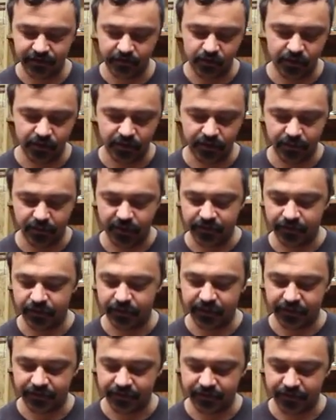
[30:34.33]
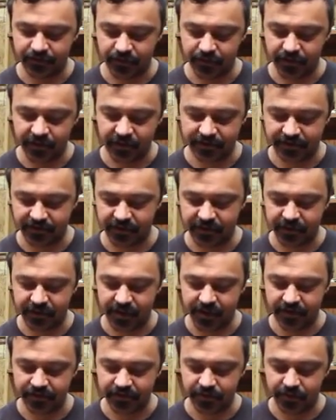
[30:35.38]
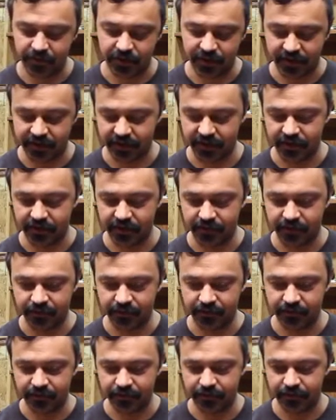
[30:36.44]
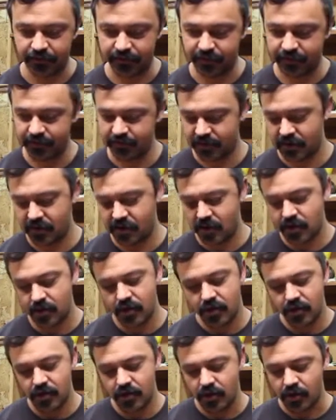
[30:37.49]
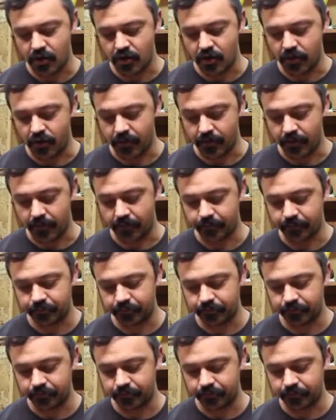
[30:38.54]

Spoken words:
the bevel lifts the waste and allows the blade in a little bit further. And